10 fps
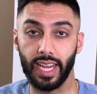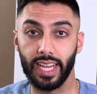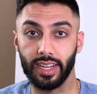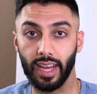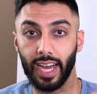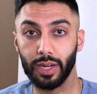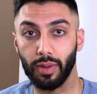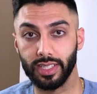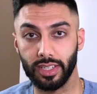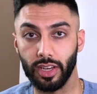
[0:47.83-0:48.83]
and
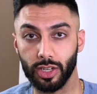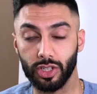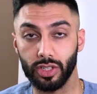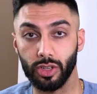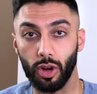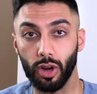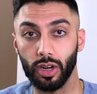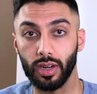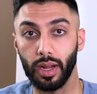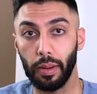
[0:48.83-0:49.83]
itemized deductions
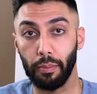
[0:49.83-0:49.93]
are